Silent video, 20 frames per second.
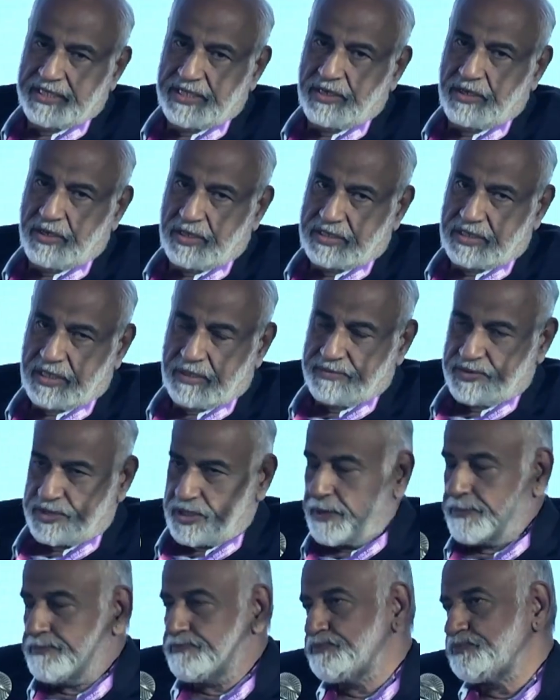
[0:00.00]
uh,
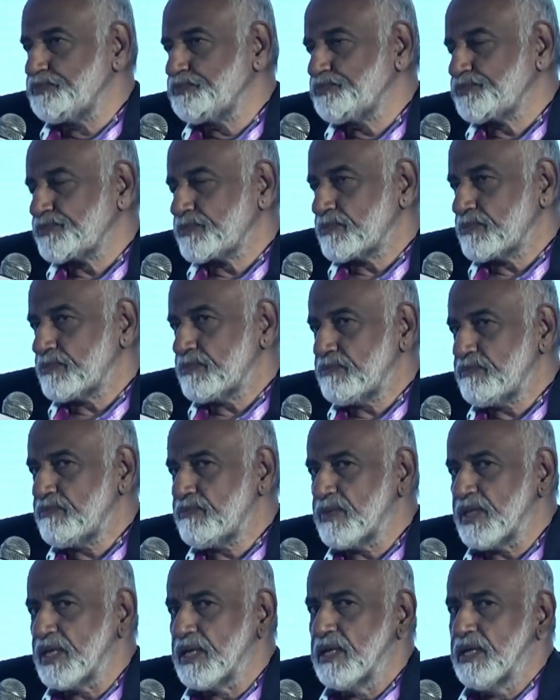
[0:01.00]
Mr.
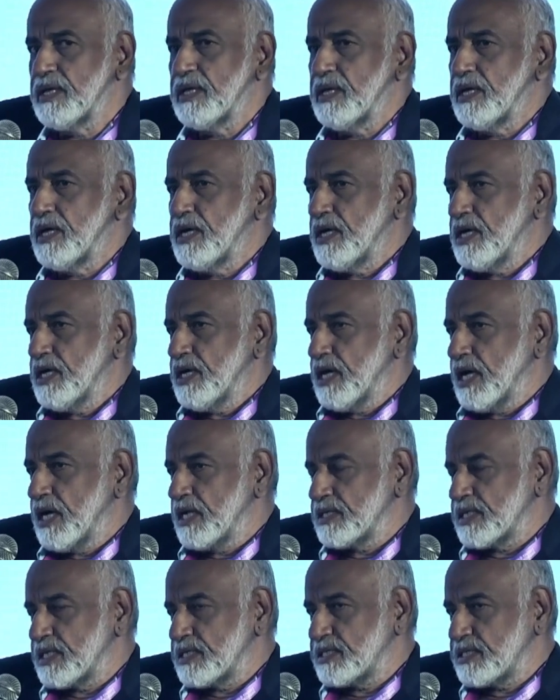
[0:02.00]
Govindrajan, who was
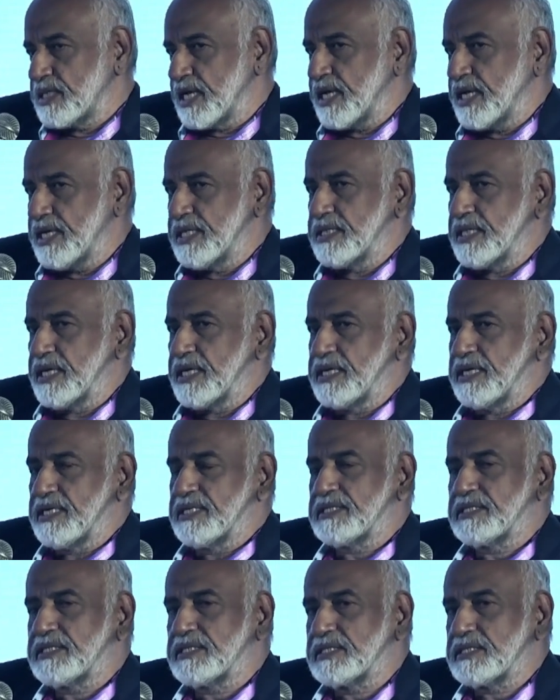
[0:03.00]
also present
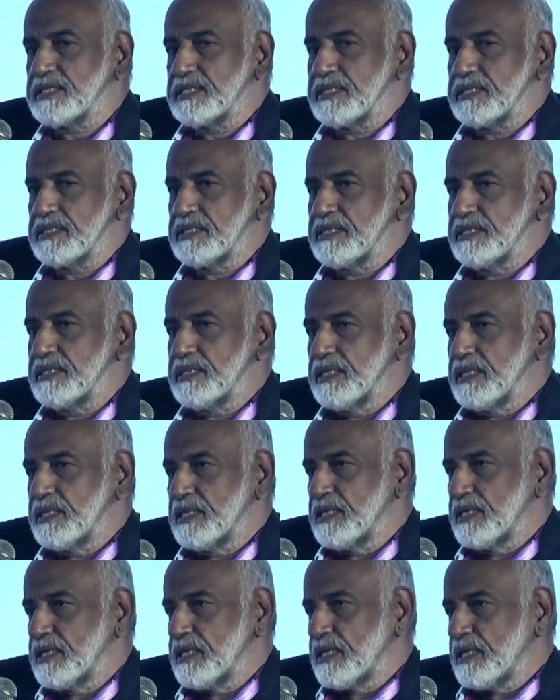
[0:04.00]

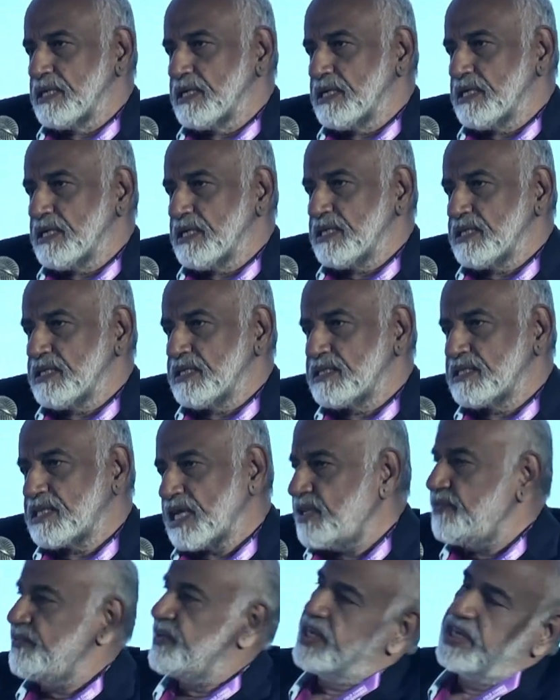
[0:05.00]
in, in, the session,
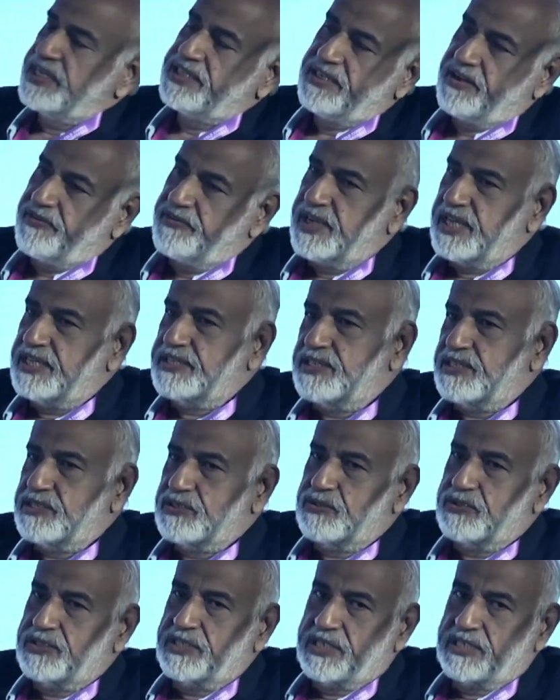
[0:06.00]
clearly
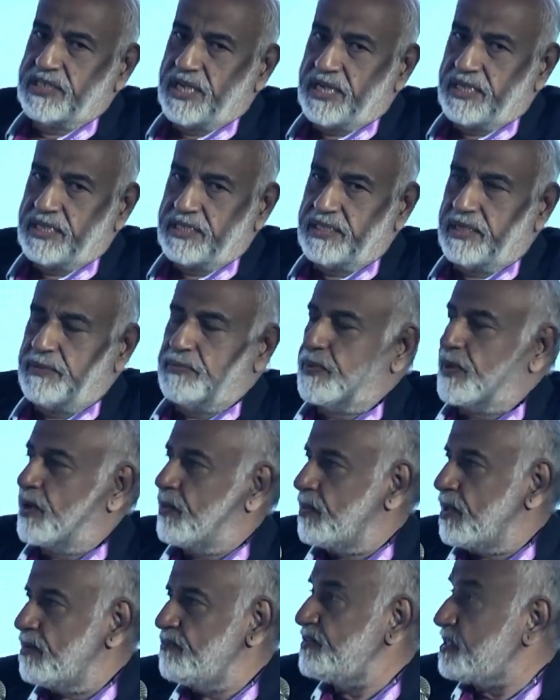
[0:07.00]
to give
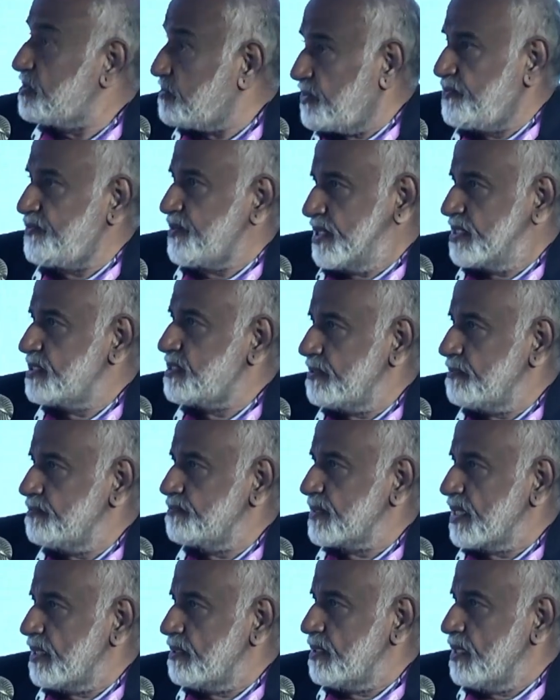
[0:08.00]
his insight.
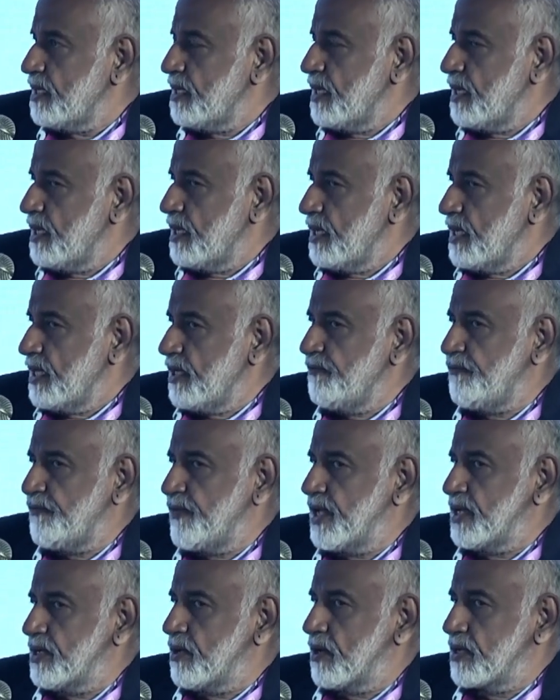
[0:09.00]
But then you
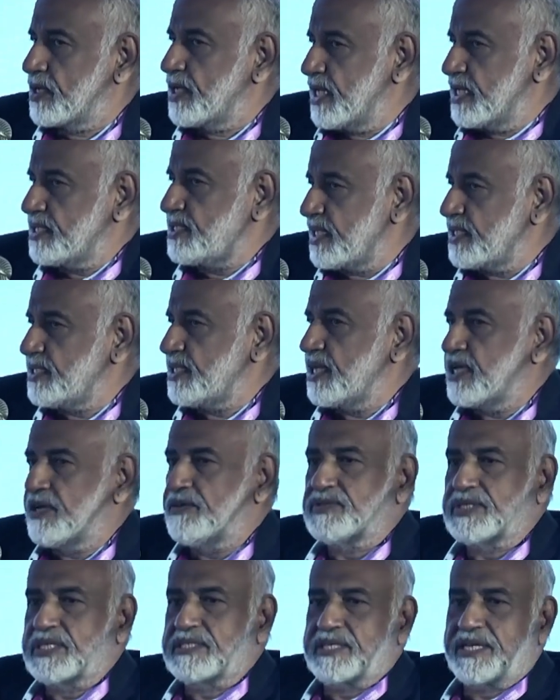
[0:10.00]
had a technology
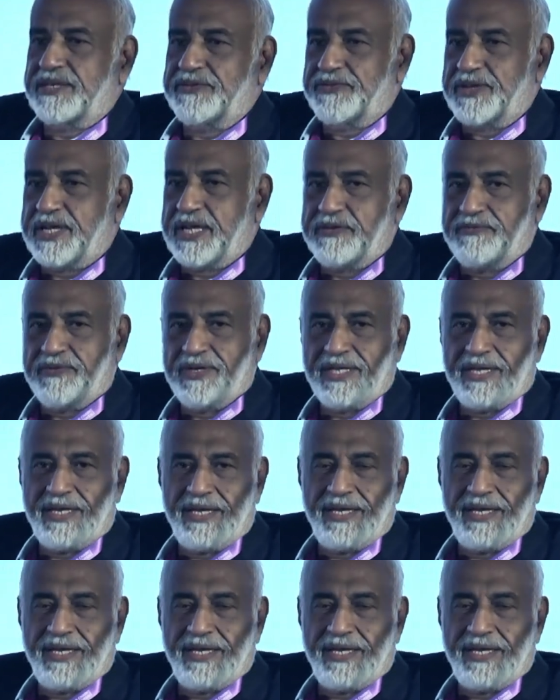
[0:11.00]
angle in that, which